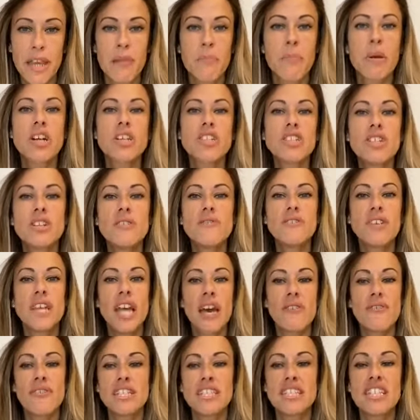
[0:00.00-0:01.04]
because you've
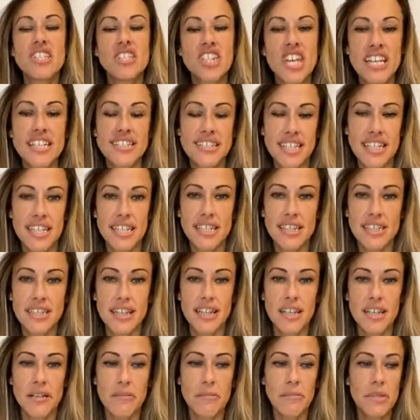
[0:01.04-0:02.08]
never suggested it to
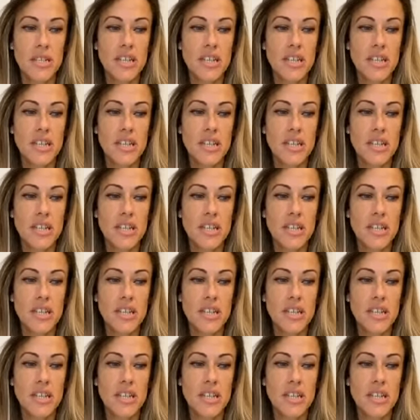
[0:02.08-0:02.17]
them.